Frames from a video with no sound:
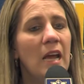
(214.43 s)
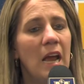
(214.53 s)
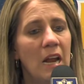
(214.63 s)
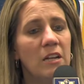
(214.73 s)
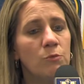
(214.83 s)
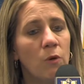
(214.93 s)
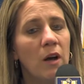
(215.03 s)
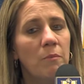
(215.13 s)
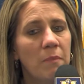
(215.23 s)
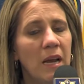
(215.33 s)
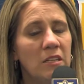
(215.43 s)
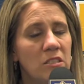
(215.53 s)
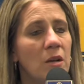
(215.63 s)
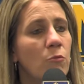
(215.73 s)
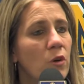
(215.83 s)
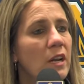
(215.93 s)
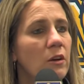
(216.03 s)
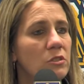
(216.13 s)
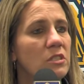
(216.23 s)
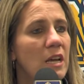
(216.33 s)
and it's what makes someone
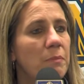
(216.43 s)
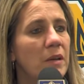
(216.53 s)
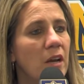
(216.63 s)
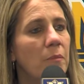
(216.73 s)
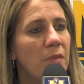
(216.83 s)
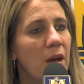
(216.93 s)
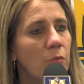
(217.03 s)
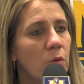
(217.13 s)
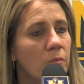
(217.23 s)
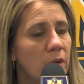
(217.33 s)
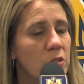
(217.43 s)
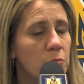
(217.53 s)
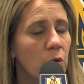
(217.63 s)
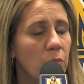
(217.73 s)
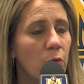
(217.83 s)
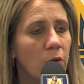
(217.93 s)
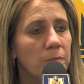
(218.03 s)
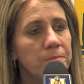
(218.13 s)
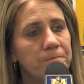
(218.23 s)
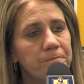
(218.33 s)
else stepping up that much more important.